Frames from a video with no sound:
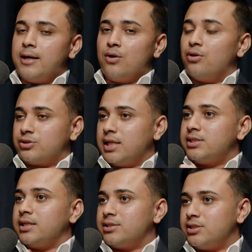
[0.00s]
or
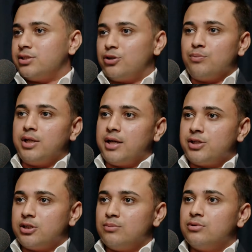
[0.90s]
sensing assisted
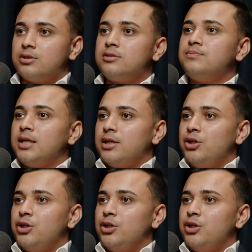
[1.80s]
communication model,